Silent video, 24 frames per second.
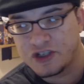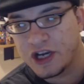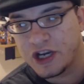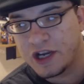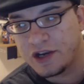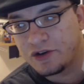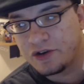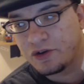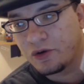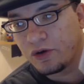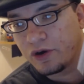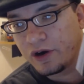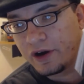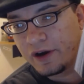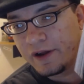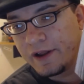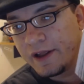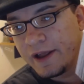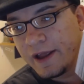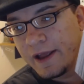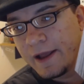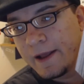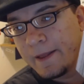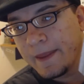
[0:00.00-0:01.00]
of Shandora.
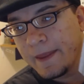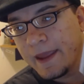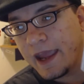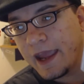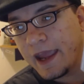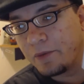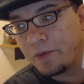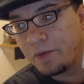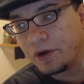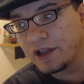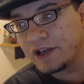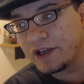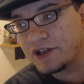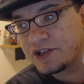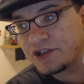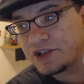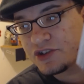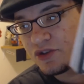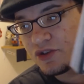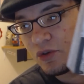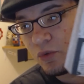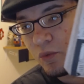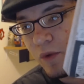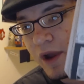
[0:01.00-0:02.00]
And really
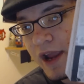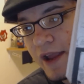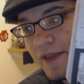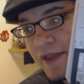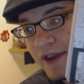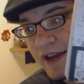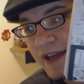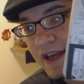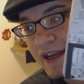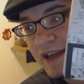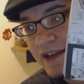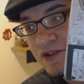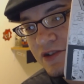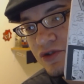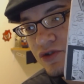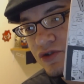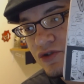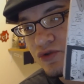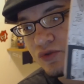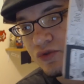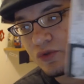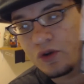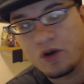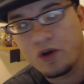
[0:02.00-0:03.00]
just the way that he is
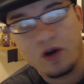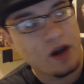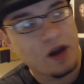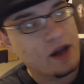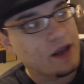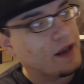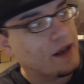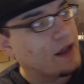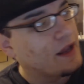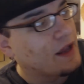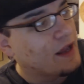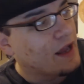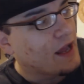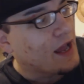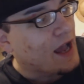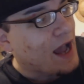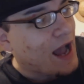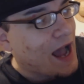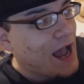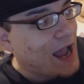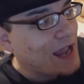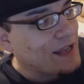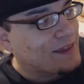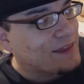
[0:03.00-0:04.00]
drawn,
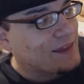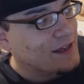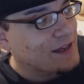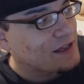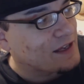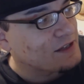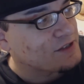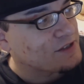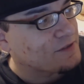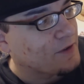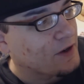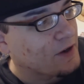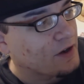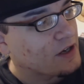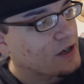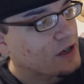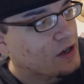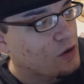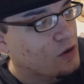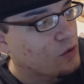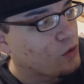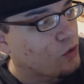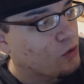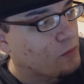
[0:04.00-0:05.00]
I think is very
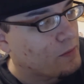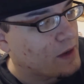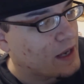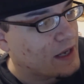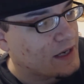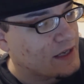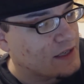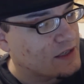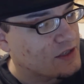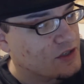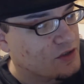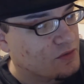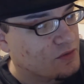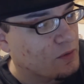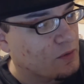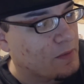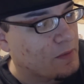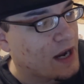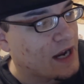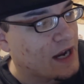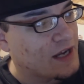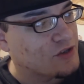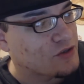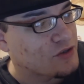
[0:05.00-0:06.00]
cool, man. He just
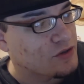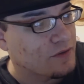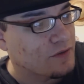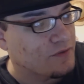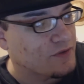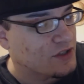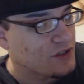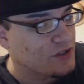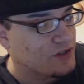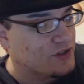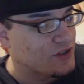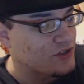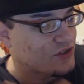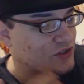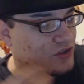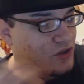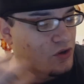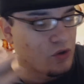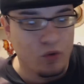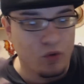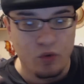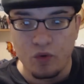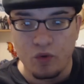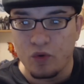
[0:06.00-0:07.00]
reminds you of just this
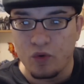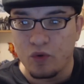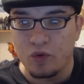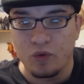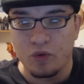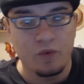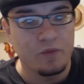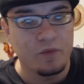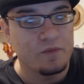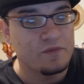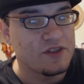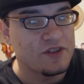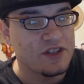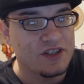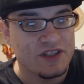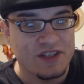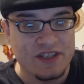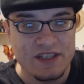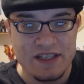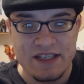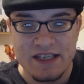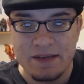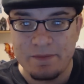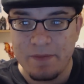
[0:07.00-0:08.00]
cool,
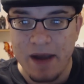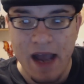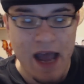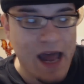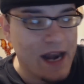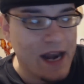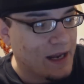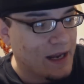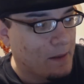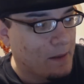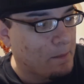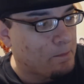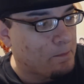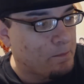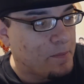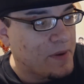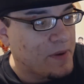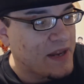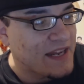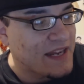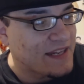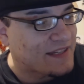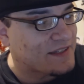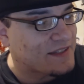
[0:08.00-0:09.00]
just demonic
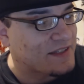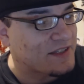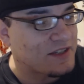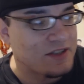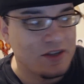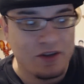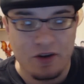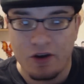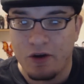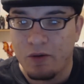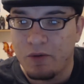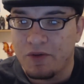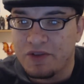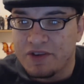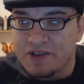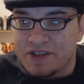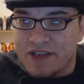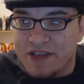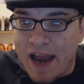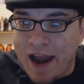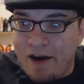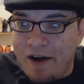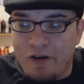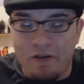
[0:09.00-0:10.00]
beast, you know, with
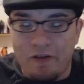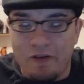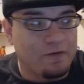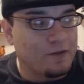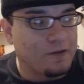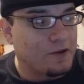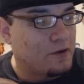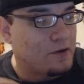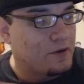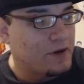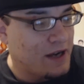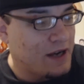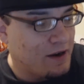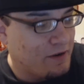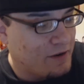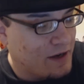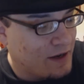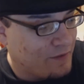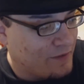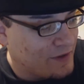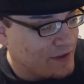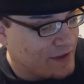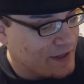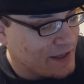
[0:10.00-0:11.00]
his hair flowing out
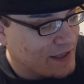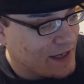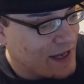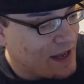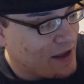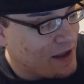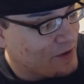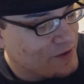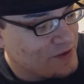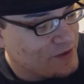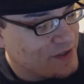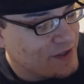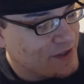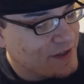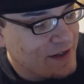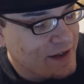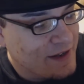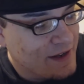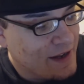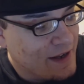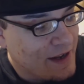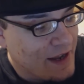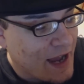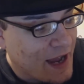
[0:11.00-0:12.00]
and everything else. And
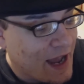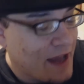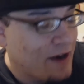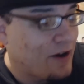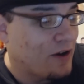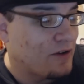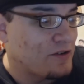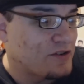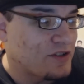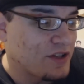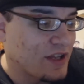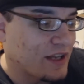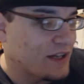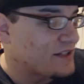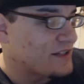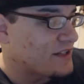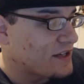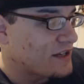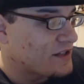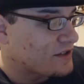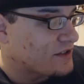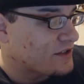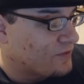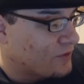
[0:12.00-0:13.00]
I don't know, just like I
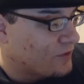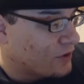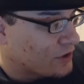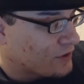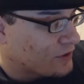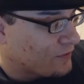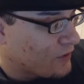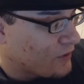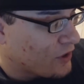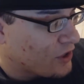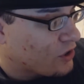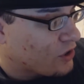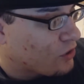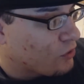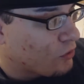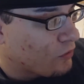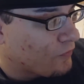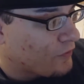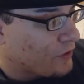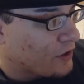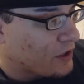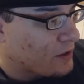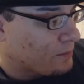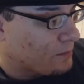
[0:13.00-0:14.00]
said, just looks very
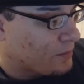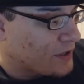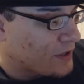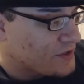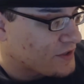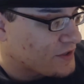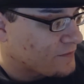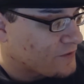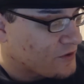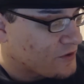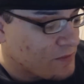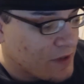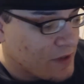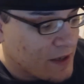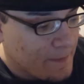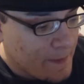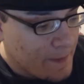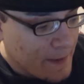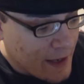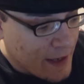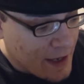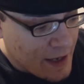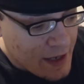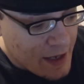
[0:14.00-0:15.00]
cool, very impressive to me.
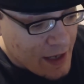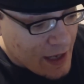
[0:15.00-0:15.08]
